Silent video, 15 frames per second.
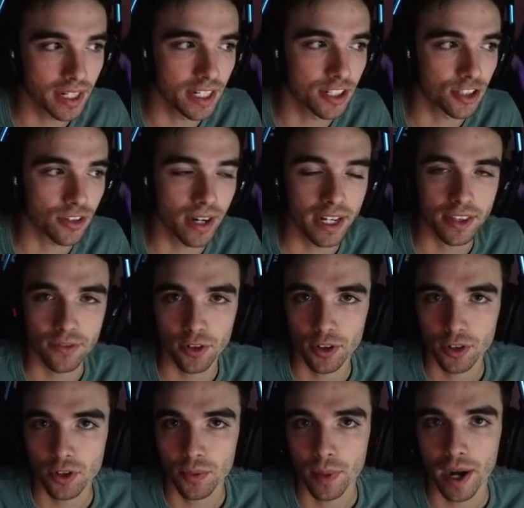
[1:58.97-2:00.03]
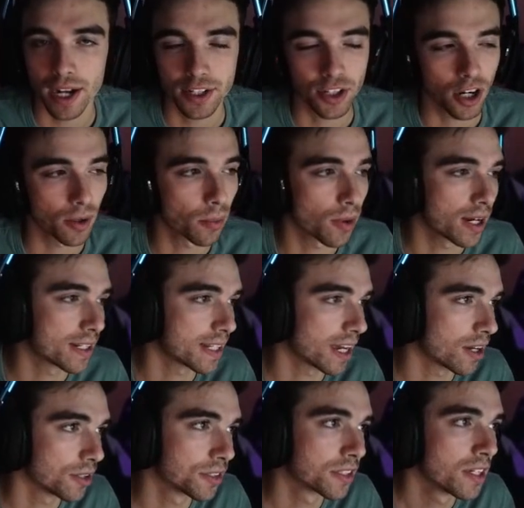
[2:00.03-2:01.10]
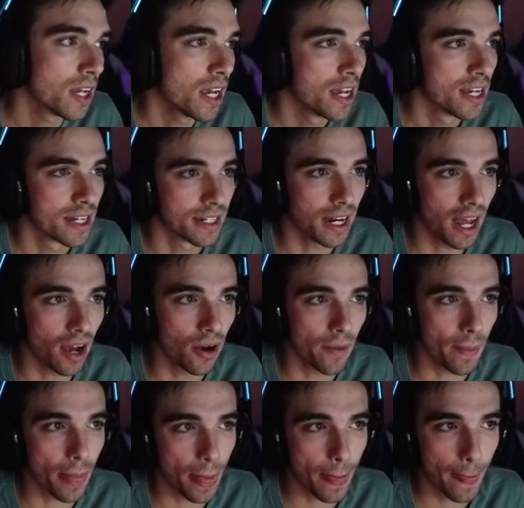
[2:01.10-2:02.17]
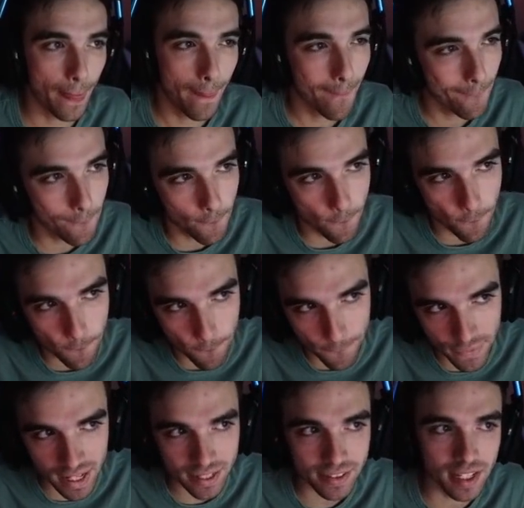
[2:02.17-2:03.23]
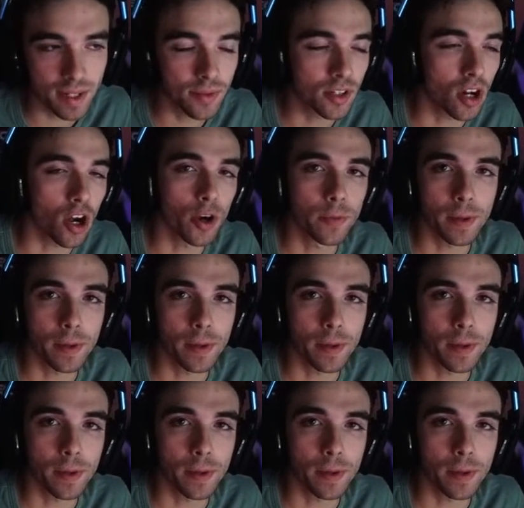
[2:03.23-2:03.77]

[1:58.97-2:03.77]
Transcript: strength, vertical pie chart breakdowns. Now, this seems to all be